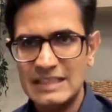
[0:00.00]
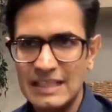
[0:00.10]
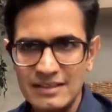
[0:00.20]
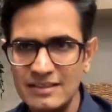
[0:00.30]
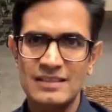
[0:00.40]

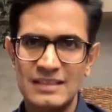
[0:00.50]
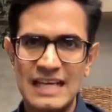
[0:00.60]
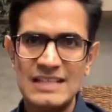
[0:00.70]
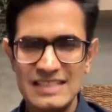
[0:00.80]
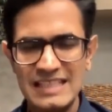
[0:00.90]
then
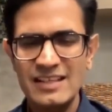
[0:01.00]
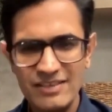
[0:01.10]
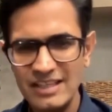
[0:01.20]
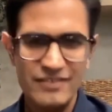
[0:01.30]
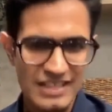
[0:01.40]
that's in a
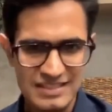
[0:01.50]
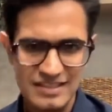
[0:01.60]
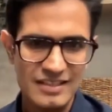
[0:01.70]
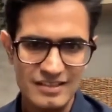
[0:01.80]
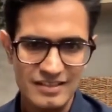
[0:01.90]
way a
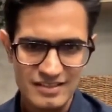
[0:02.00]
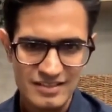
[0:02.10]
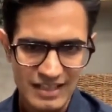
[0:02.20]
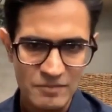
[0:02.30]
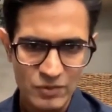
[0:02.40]
vested
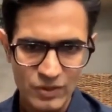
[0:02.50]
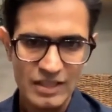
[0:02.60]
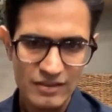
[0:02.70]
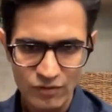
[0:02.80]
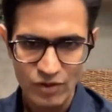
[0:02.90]
interest, right? I'm
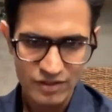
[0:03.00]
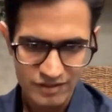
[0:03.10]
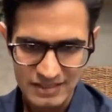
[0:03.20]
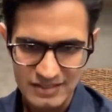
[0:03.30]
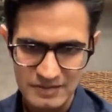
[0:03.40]
doing it for a
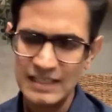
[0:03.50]
reason.